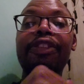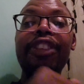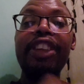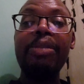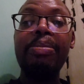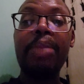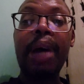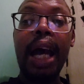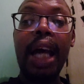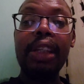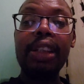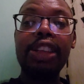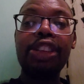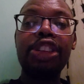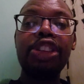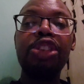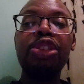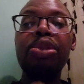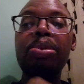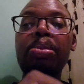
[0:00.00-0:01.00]
get feedback
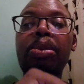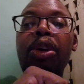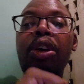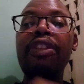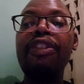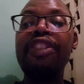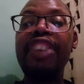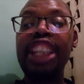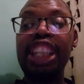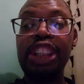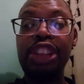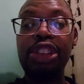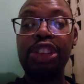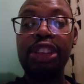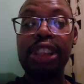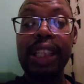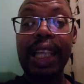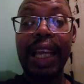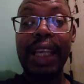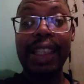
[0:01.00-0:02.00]
to do more
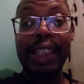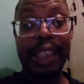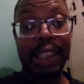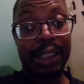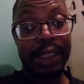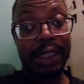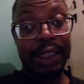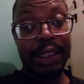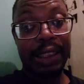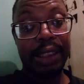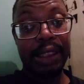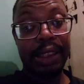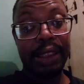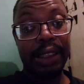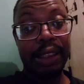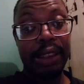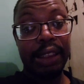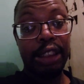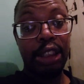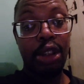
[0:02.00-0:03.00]
videos like this.
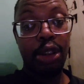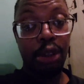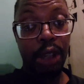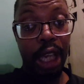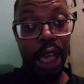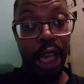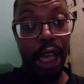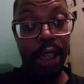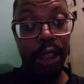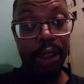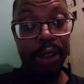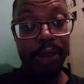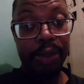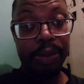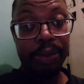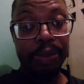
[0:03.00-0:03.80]
Okay?